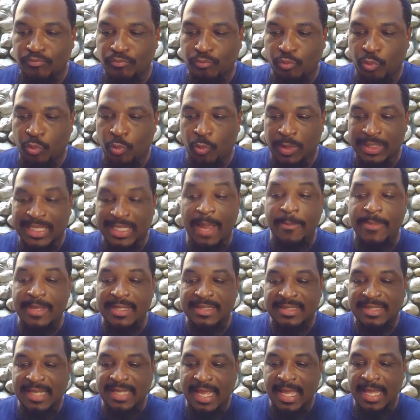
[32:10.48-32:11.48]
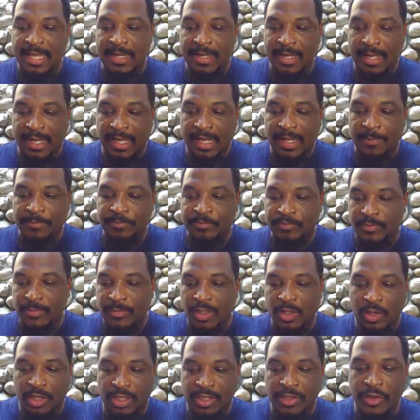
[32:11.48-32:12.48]
With that being said,
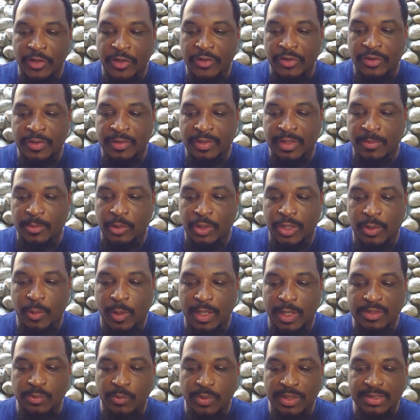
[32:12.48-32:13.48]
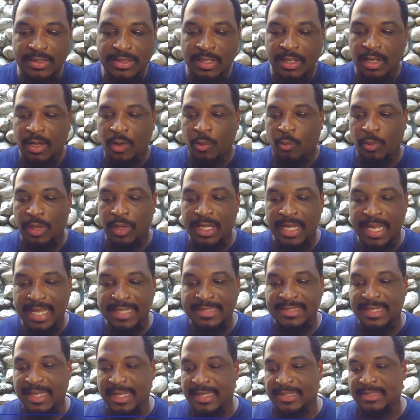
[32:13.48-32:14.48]
another community question was when
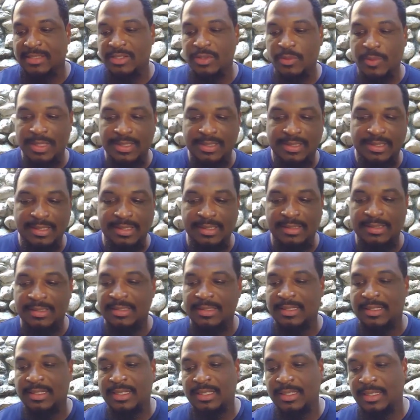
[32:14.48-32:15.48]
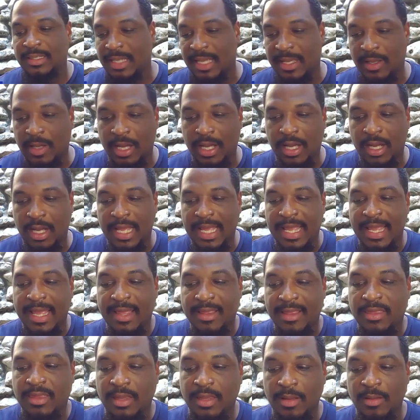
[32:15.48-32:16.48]
SX, USDC,
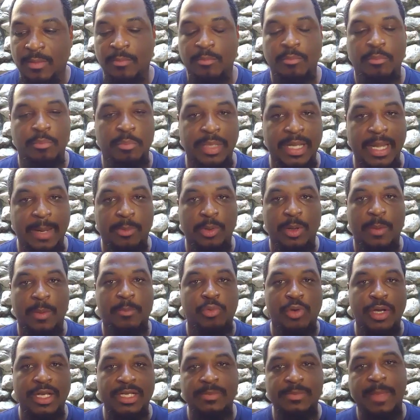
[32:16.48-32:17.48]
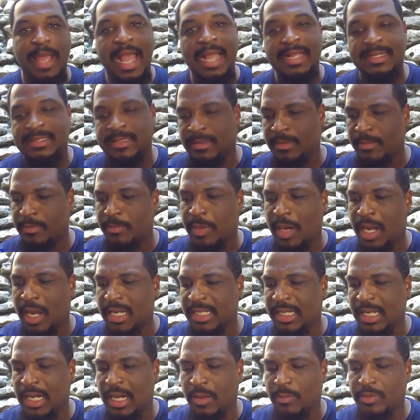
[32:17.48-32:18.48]
F been able to bridge back to
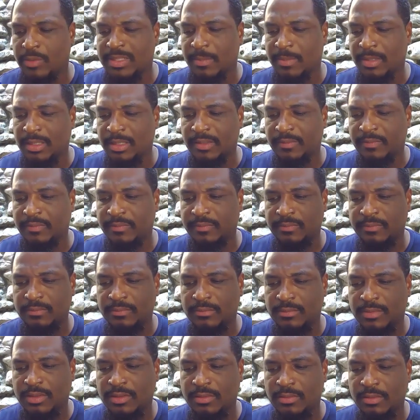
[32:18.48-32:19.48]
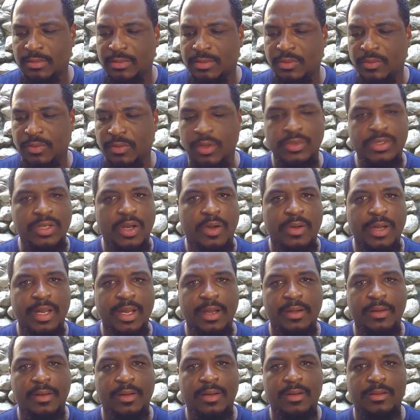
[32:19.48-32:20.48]
Polygon, which I believe 2 of those
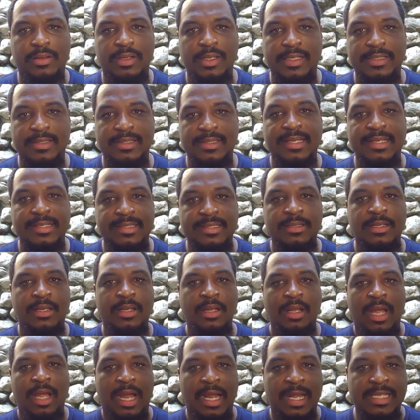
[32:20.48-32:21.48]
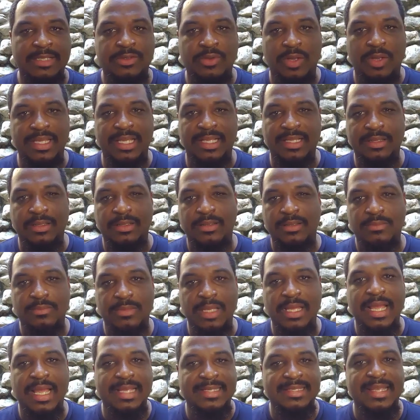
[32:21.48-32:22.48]
already exist. So I think the
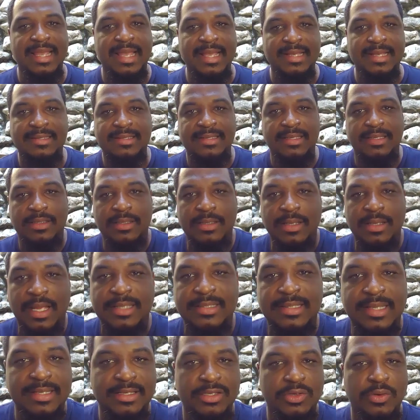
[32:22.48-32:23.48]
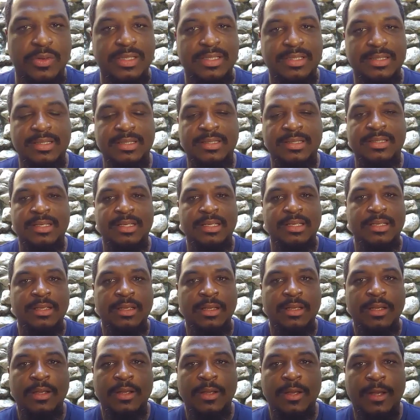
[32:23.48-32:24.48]
SX and SX USDC
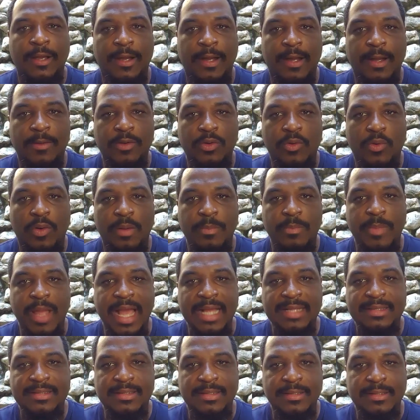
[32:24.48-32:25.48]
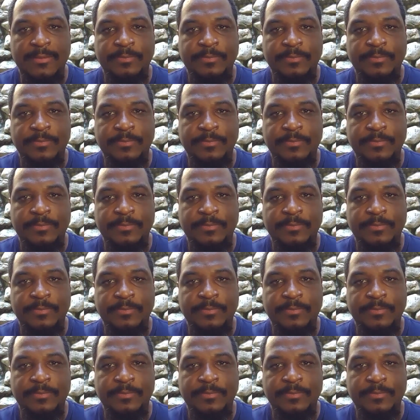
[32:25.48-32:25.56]
going back